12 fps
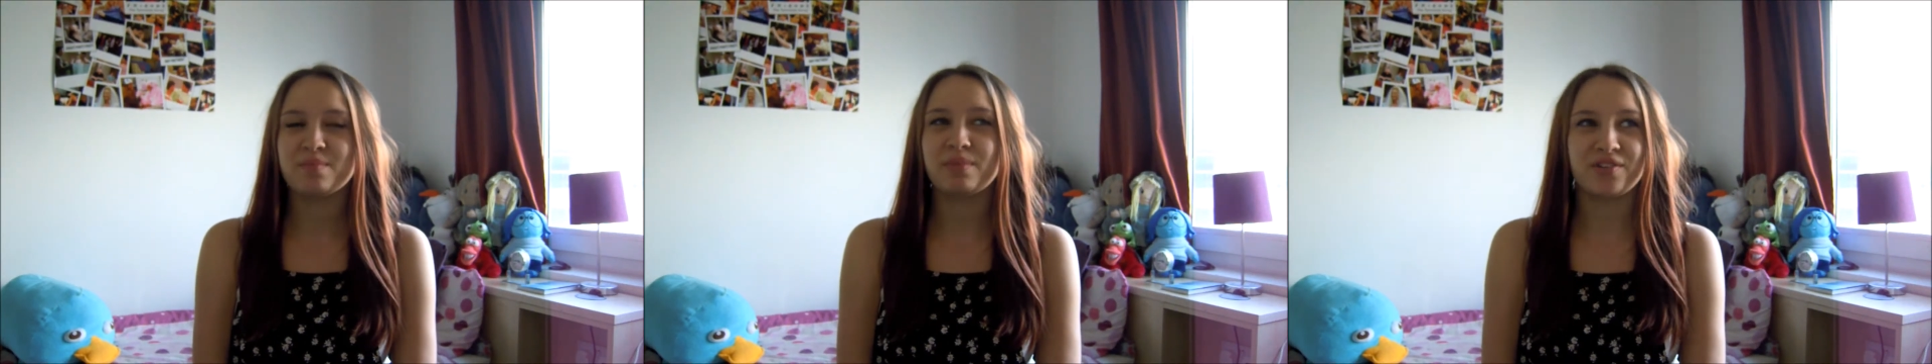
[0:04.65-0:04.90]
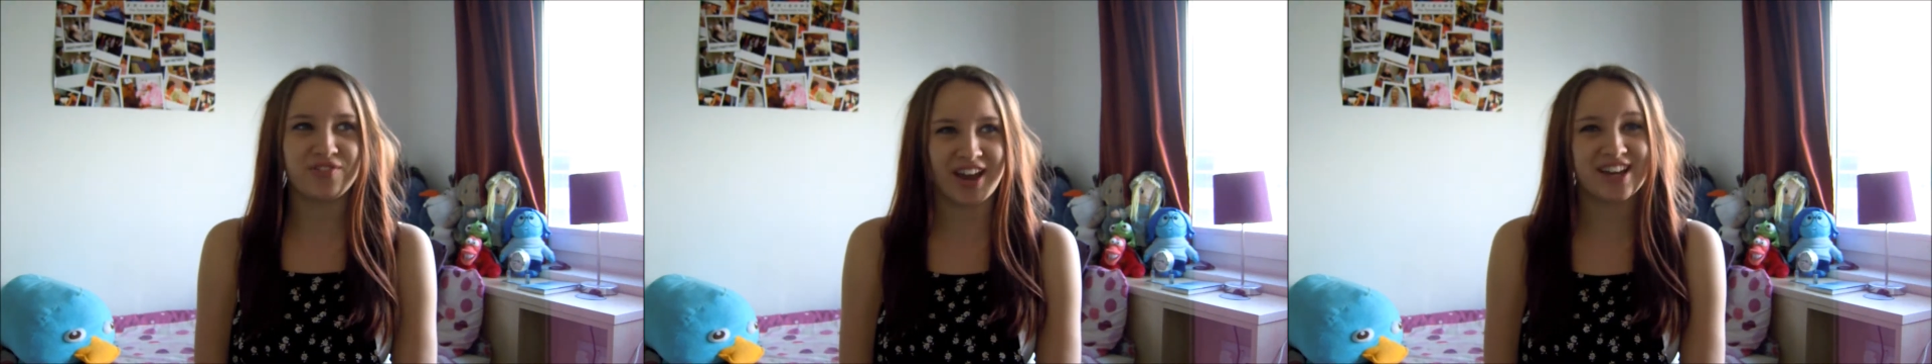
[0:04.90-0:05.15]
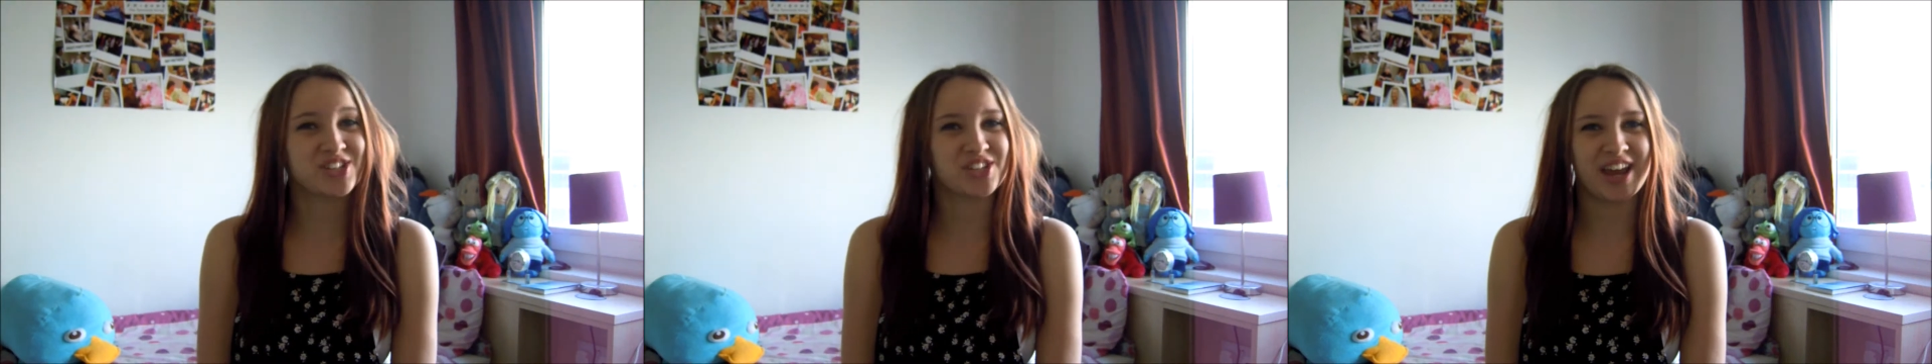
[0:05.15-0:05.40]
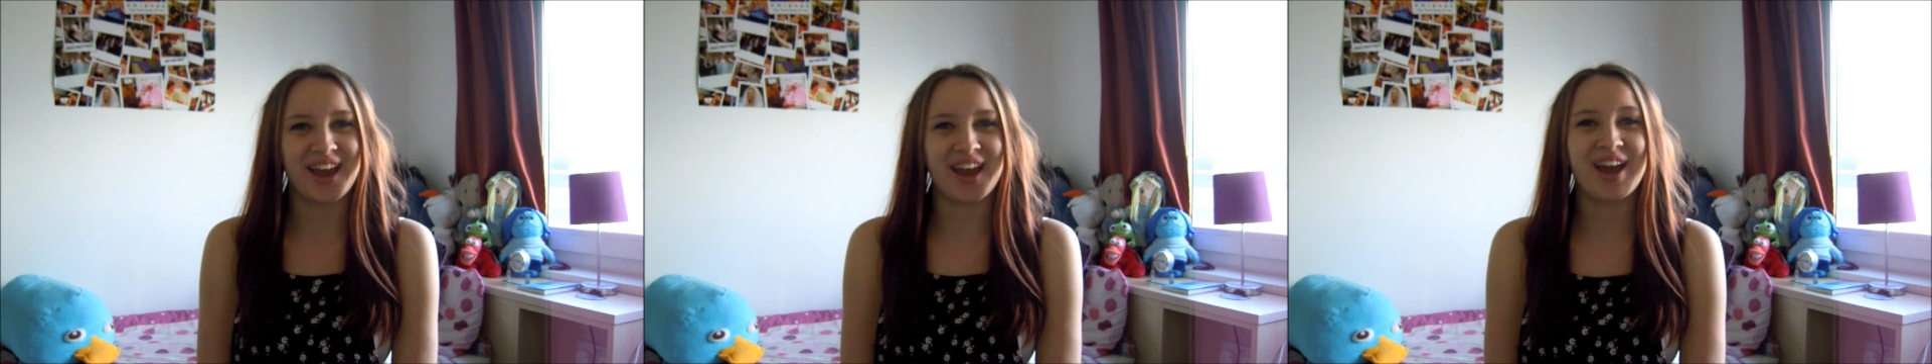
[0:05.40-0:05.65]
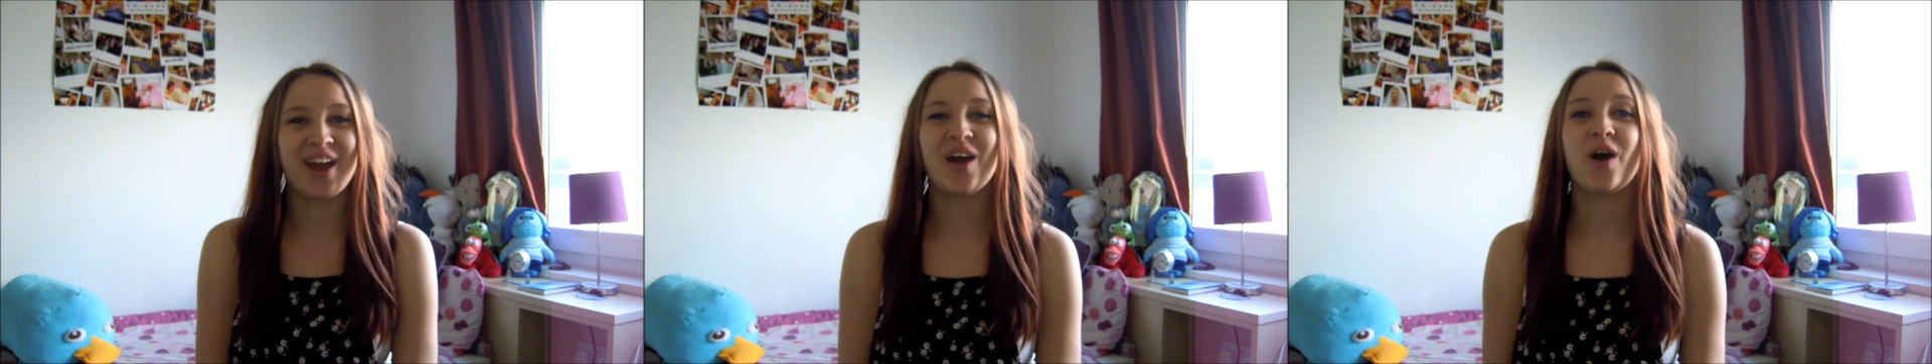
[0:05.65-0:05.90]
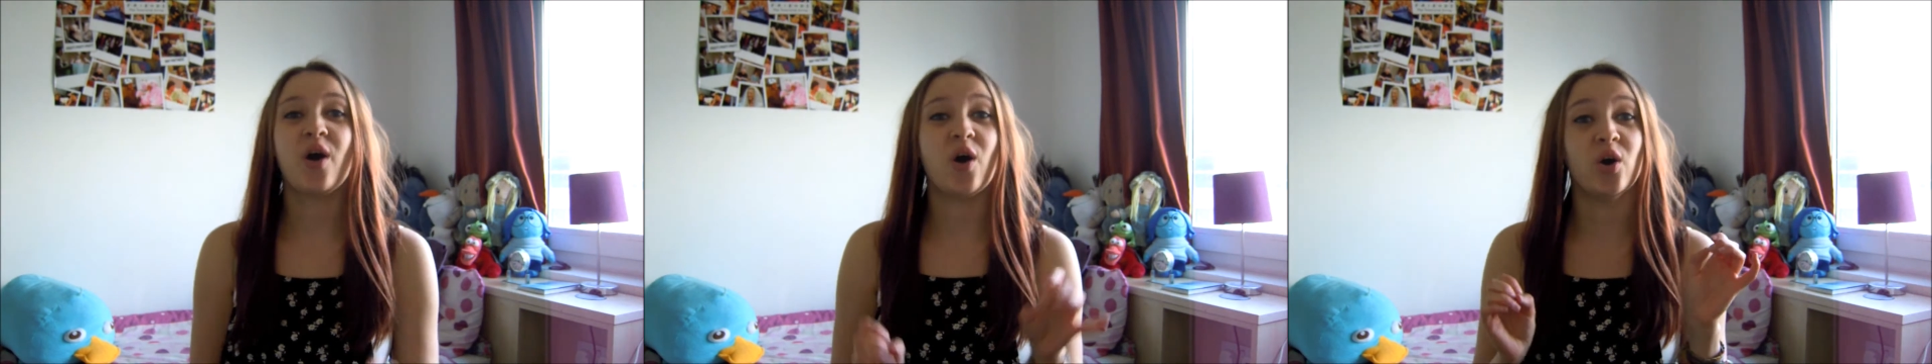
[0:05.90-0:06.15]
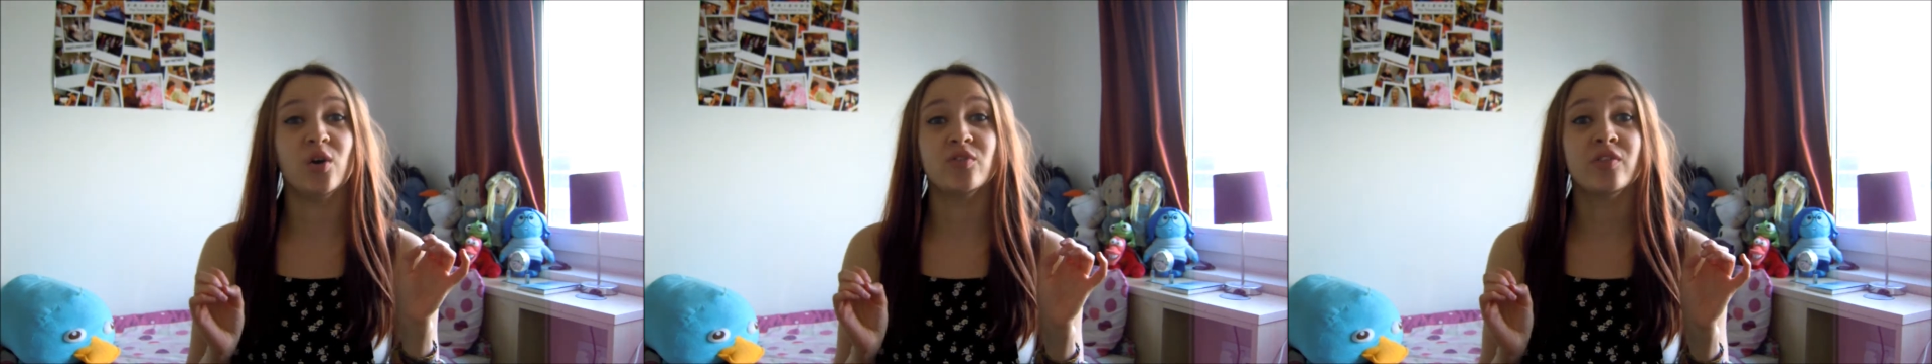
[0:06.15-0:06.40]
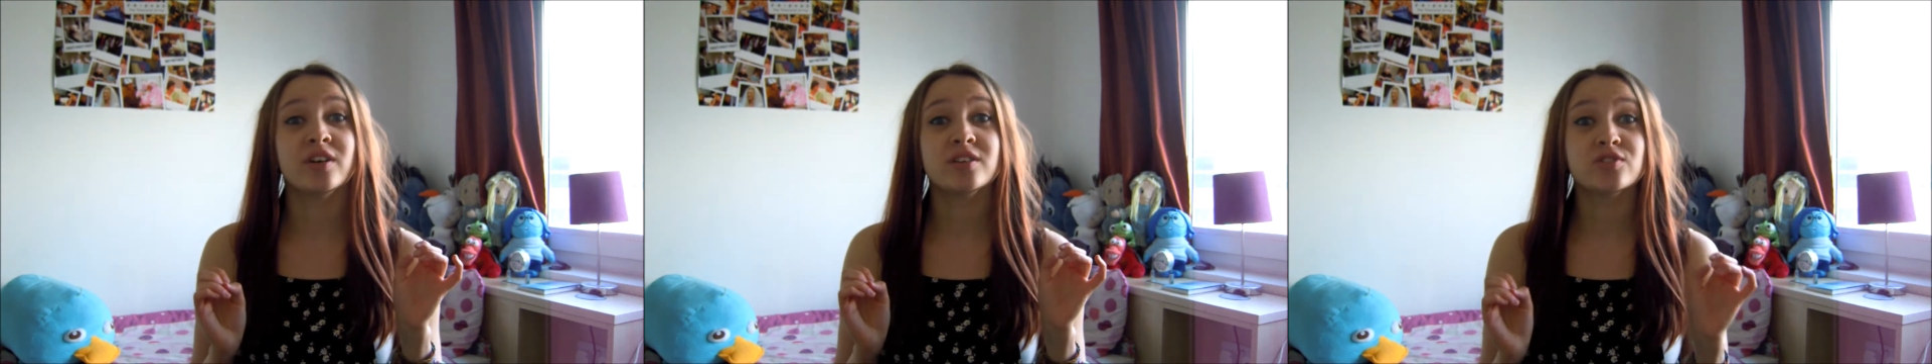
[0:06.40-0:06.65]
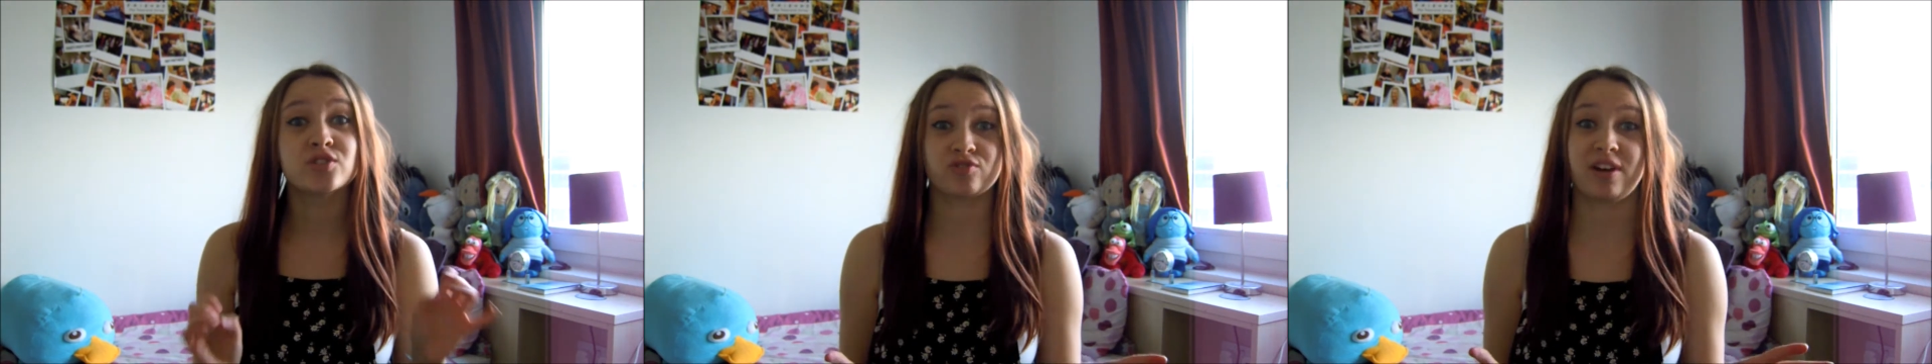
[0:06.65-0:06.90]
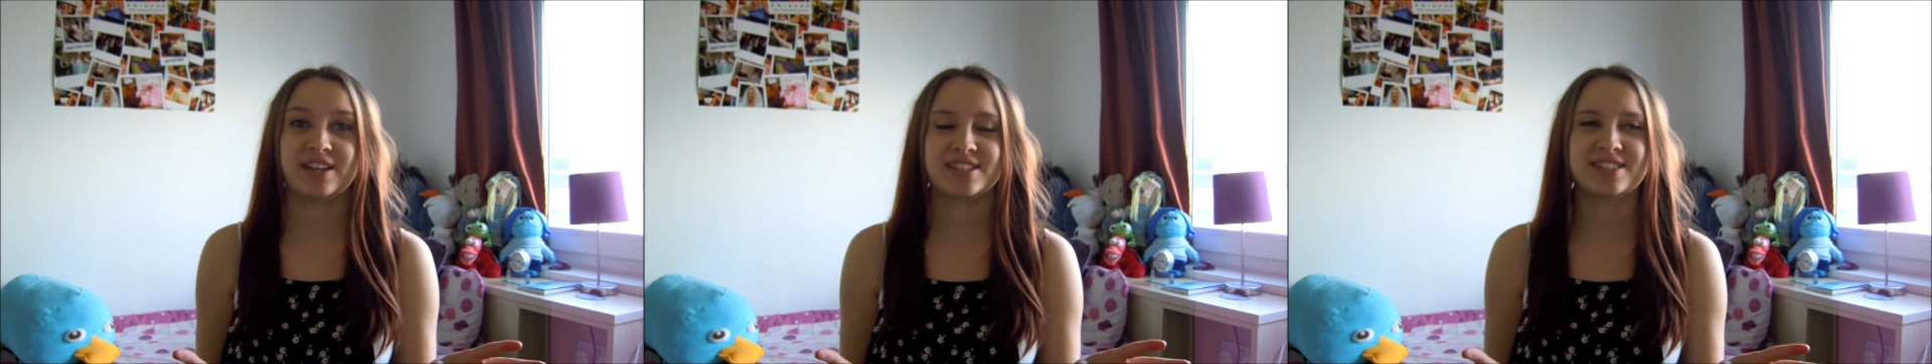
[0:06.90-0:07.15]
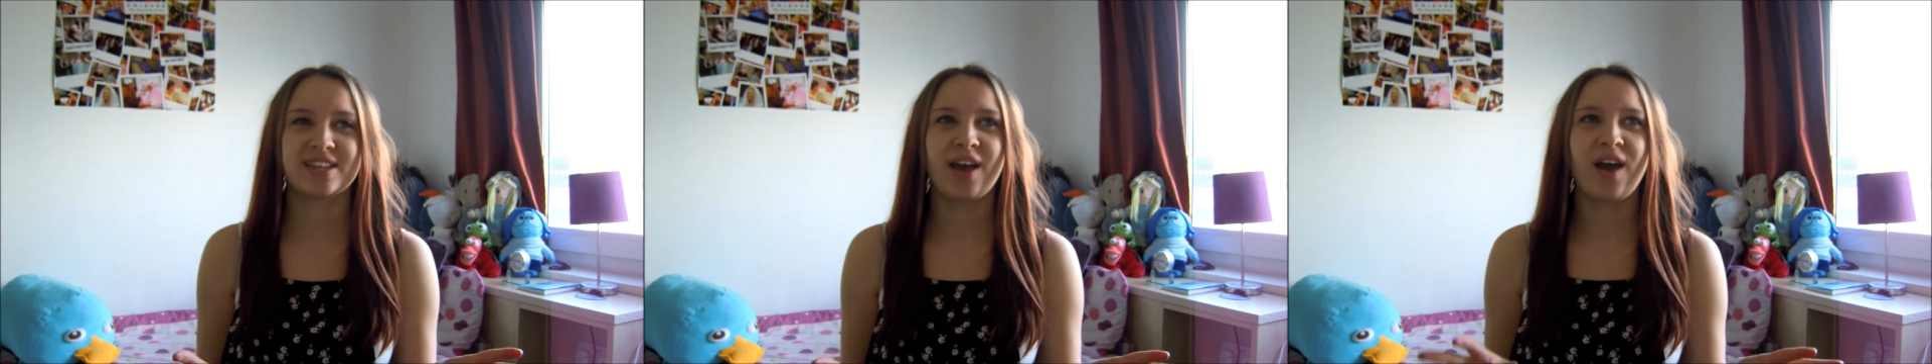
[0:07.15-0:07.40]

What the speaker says: my fair share of stress